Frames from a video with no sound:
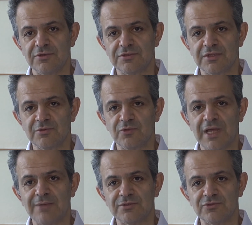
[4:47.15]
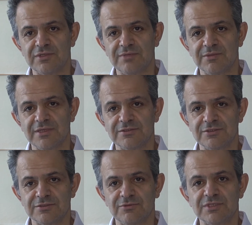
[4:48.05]
nothing would happen to them, and
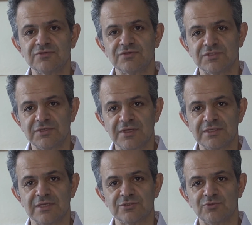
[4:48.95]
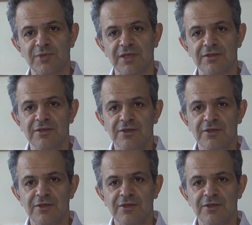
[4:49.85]
just the rest of society has to pay.